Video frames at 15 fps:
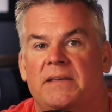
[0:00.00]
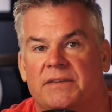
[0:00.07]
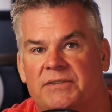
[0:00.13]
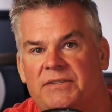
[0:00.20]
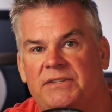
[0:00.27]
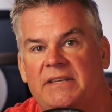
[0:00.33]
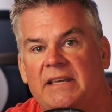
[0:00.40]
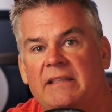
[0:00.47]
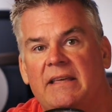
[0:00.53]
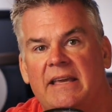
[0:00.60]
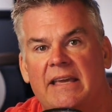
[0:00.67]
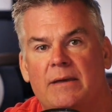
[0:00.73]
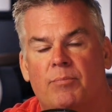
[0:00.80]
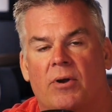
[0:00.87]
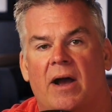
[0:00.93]
You see
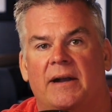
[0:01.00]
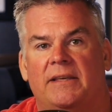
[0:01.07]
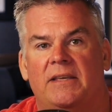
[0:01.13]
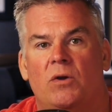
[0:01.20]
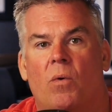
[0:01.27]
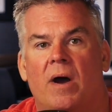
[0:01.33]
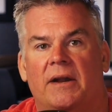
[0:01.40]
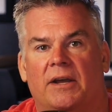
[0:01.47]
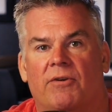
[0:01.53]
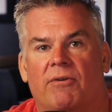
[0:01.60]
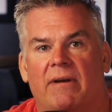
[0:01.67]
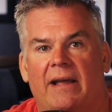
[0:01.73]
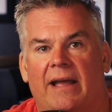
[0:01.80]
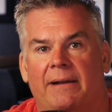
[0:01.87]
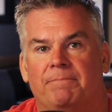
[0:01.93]
the e-product you want to
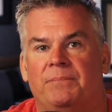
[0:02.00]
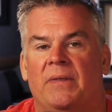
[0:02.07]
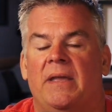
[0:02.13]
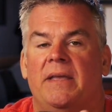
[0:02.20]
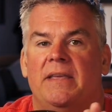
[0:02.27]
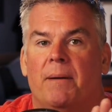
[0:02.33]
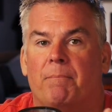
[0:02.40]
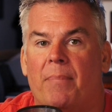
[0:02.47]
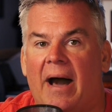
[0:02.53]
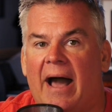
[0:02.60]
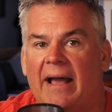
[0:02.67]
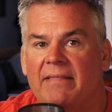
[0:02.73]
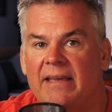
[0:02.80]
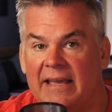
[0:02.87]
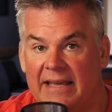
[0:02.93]
create. You
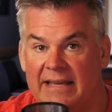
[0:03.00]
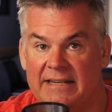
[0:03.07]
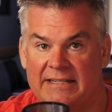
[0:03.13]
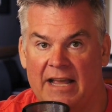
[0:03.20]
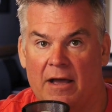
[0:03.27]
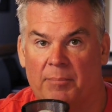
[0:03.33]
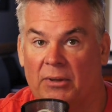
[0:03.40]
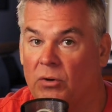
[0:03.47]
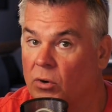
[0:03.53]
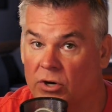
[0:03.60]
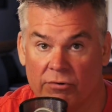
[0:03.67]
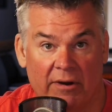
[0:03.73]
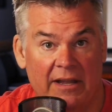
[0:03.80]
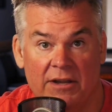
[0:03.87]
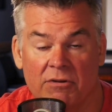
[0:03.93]
buy the e-template or
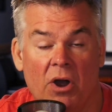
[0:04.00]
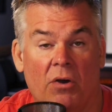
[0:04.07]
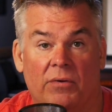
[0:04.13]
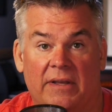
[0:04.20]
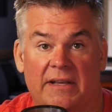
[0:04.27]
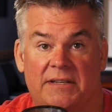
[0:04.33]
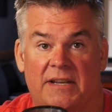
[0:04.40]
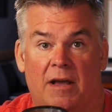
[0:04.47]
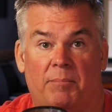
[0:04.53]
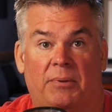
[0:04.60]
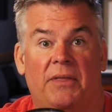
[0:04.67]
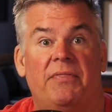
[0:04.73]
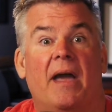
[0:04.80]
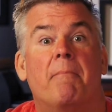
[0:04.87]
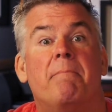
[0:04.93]
create your own
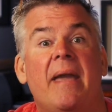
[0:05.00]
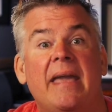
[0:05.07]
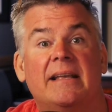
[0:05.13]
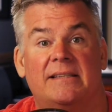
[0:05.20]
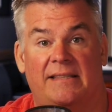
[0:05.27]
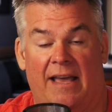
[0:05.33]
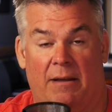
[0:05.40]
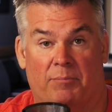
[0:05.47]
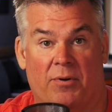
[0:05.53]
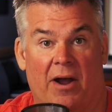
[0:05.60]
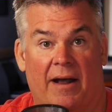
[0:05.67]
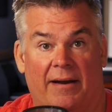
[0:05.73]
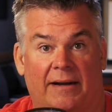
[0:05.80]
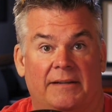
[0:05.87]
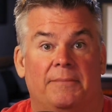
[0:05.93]
e-template that makes that
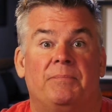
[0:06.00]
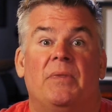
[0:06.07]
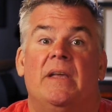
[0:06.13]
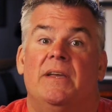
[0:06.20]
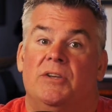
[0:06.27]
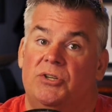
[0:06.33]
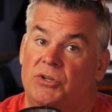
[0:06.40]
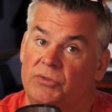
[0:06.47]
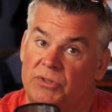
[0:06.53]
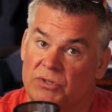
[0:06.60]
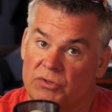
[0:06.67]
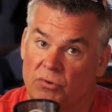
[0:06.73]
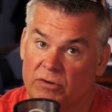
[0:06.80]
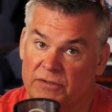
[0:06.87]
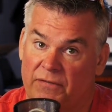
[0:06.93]
product. Shoot the
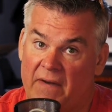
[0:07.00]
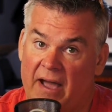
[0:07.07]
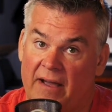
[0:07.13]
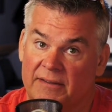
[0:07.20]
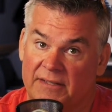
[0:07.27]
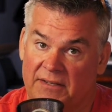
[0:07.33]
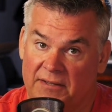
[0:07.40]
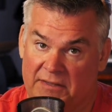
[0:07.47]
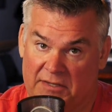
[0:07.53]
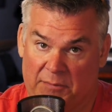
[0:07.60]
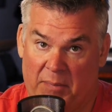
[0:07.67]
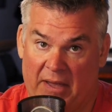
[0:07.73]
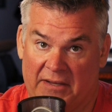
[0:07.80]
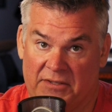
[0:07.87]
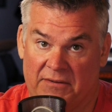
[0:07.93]
source files to the
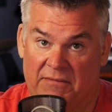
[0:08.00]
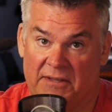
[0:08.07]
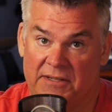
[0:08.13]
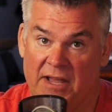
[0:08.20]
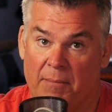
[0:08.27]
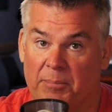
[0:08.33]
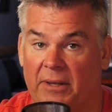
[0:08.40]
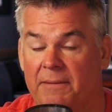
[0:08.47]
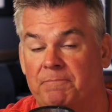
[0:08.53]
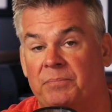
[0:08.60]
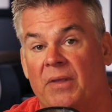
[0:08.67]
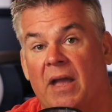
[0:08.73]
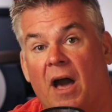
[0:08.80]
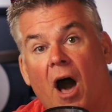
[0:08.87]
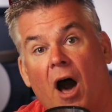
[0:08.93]
specs of the template,
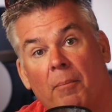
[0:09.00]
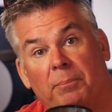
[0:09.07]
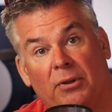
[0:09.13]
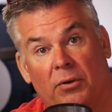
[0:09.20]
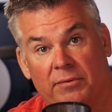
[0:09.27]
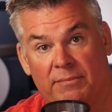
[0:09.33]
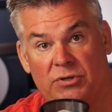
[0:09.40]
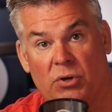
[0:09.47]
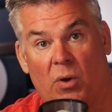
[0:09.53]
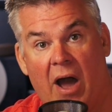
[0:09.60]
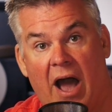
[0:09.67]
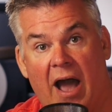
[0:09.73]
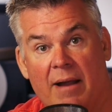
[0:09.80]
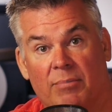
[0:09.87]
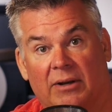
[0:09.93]
upload them to a
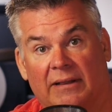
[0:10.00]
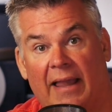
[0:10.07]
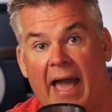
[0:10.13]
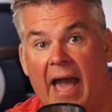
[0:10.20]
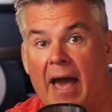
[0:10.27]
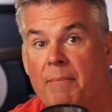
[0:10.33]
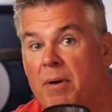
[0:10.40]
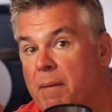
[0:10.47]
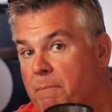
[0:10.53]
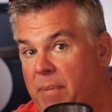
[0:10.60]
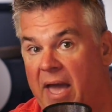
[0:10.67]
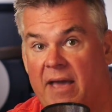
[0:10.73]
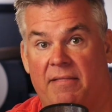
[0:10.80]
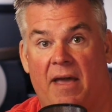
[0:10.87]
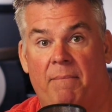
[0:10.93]
Hybrid Lab,
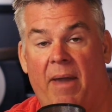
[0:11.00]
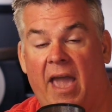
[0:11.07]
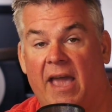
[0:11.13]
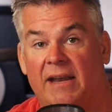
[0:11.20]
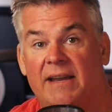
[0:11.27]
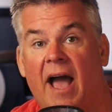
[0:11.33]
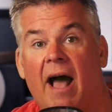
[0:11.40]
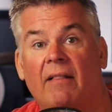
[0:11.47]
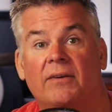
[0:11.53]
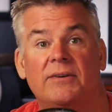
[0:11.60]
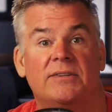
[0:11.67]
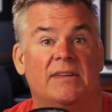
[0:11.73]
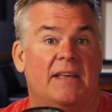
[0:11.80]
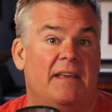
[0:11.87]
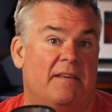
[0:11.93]
pay them
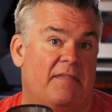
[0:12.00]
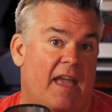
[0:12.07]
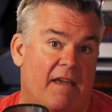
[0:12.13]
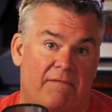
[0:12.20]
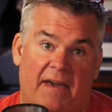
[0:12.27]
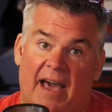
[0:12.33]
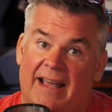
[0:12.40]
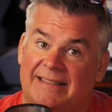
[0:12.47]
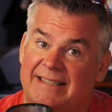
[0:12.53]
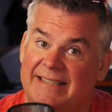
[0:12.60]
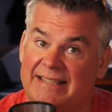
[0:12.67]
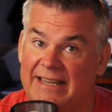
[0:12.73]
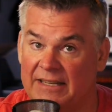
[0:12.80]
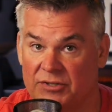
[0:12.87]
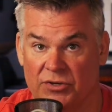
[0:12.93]
$8. They've got
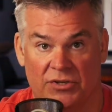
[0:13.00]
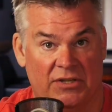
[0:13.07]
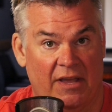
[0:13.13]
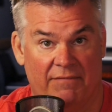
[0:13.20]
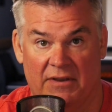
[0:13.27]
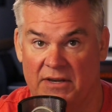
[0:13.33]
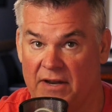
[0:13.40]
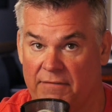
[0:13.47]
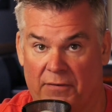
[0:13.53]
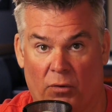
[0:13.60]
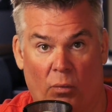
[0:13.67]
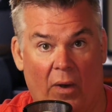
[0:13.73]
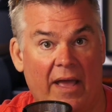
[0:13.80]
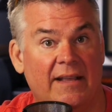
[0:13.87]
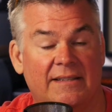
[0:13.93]
6 or 7
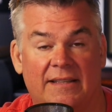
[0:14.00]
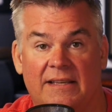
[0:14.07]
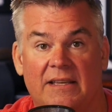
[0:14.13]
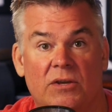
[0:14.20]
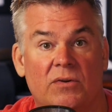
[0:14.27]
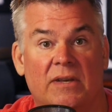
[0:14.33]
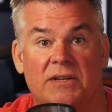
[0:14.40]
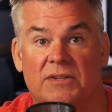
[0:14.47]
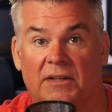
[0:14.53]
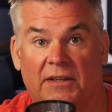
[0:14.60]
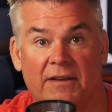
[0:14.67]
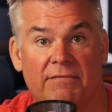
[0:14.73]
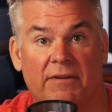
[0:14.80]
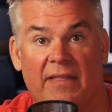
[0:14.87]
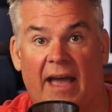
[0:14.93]
different ways that you can
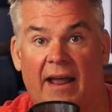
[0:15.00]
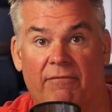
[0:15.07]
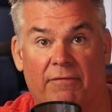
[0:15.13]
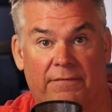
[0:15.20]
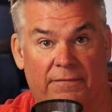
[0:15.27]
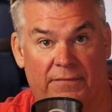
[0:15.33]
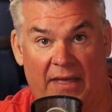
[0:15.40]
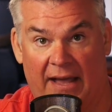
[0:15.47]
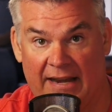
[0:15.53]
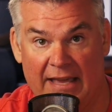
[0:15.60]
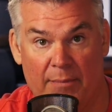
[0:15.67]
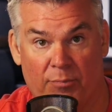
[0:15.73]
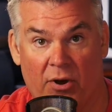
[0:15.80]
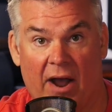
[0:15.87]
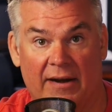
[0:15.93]
deliver that
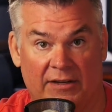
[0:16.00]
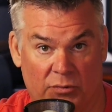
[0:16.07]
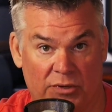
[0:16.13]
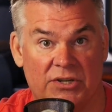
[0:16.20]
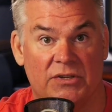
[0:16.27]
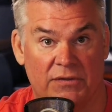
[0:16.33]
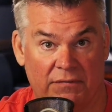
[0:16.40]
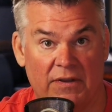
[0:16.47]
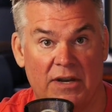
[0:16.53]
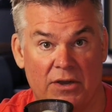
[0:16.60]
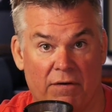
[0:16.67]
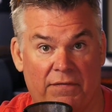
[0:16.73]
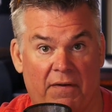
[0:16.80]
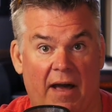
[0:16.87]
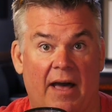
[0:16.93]
e-product, which is a
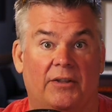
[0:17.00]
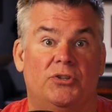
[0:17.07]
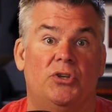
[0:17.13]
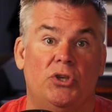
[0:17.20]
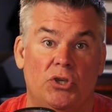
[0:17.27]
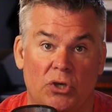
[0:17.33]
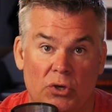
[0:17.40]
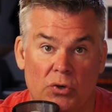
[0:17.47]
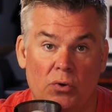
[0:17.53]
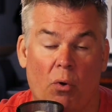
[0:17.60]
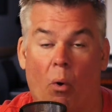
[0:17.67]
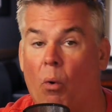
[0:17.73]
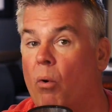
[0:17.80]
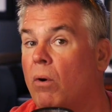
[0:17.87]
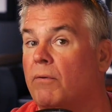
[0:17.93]
video file, to you
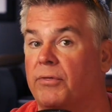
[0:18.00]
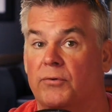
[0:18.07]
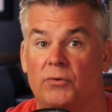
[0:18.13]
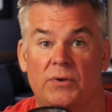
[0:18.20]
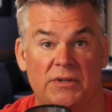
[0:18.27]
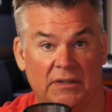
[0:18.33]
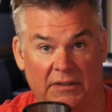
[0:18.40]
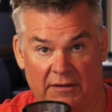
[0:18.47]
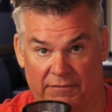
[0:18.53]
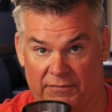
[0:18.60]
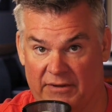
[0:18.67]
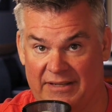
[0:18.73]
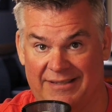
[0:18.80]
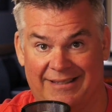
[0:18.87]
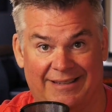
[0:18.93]
or through a
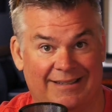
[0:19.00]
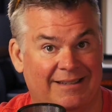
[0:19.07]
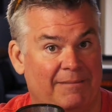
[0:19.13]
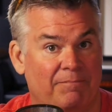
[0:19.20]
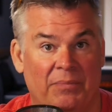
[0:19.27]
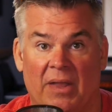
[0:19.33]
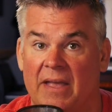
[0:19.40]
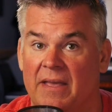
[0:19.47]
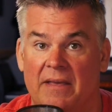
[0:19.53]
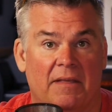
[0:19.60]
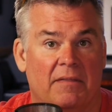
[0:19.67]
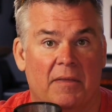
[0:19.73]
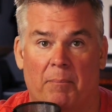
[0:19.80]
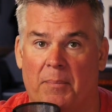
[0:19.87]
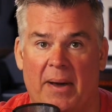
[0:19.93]
delivery system.
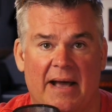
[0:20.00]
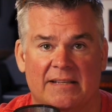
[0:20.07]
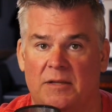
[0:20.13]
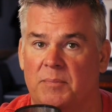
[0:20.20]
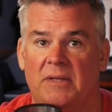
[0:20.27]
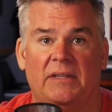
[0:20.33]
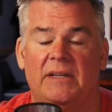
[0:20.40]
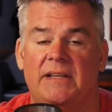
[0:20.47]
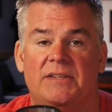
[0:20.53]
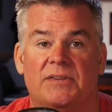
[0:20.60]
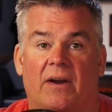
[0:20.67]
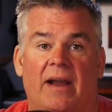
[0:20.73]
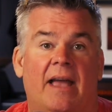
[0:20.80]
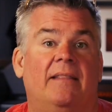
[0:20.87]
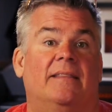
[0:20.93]
The possibilities
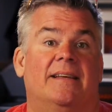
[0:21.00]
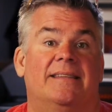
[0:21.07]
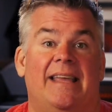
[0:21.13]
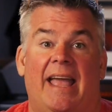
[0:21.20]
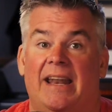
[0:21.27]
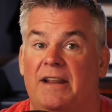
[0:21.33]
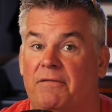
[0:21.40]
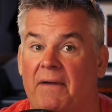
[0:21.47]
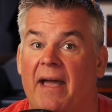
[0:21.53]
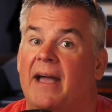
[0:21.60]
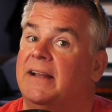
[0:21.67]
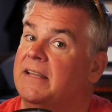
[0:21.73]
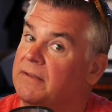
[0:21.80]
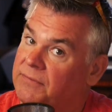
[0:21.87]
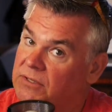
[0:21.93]
are endless. And in
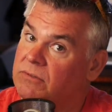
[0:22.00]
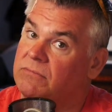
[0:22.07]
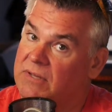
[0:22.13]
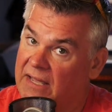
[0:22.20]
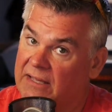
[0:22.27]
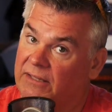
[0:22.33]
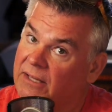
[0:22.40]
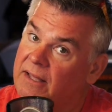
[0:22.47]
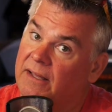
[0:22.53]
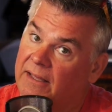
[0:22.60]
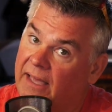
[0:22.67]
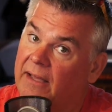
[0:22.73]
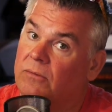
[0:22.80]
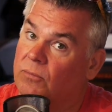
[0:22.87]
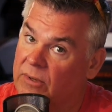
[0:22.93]
fact, if you take a
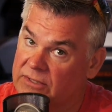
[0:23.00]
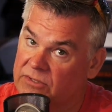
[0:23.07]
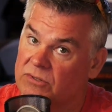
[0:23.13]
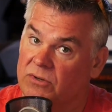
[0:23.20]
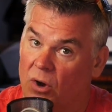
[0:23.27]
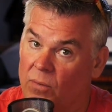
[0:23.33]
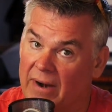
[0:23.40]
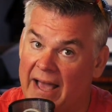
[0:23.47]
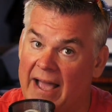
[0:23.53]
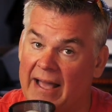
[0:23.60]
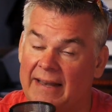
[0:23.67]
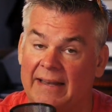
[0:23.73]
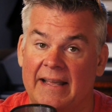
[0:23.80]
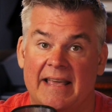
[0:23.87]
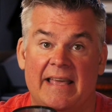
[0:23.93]
look at what's going
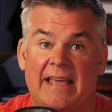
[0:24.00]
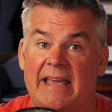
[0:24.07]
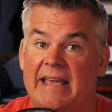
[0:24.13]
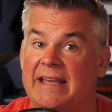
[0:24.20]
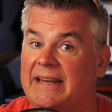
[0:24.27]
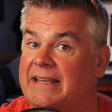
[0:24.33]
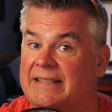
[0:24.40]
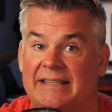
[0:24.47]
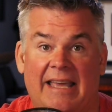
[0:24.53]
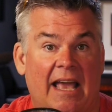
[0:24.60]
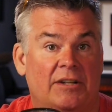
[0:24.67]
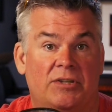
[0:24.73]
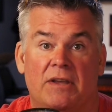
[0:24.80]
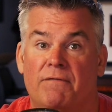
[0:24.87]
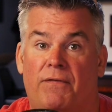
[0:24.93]
on, it is
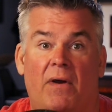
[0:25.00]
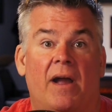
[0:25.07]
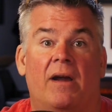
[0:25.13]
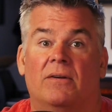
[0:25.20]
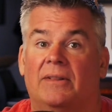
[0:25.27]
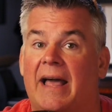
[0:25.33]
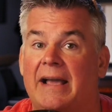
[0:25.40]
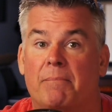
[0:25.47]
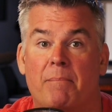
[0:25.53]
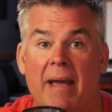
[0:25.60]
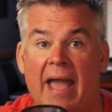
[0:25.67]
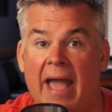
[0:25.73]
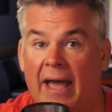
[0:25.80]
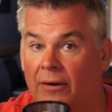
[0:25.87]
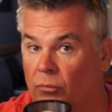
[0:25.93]
catching fire like
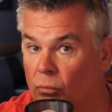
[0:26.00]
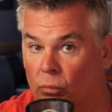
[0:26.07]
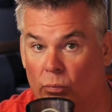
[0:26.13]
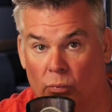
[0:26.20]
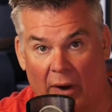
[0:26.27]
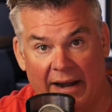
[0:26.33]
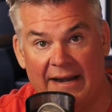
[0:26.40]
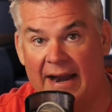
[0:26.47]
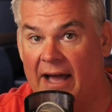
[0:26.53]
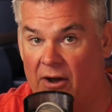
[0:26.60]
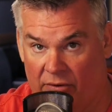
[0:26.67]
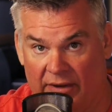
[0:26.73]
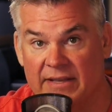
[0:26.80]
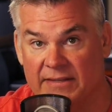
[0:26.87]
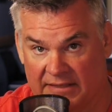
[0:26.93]
mad. Right
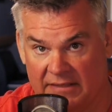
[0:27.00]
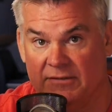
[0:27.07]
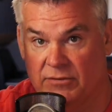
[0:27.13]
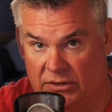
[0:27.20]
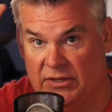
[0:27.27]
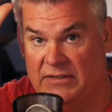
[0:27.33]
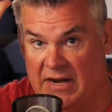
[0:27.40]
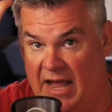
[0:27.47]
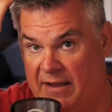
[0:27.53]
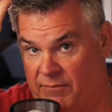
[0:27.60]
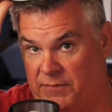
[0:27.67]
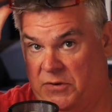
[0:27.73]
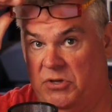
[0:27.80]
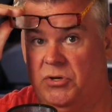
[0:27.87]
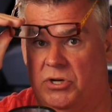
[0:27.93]
now is the
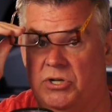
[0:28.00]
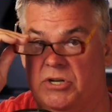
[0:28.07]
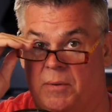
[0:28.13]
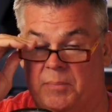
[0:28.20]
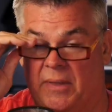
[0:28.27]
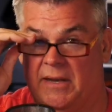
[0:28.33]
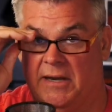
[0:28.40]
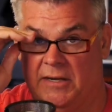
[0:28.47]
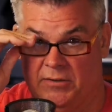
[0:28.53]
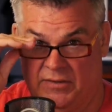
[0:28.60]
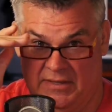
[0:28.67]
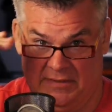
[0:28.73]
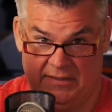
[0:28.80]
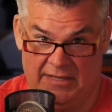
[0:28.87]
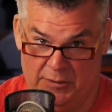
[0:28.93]
time for you to jump in and do this.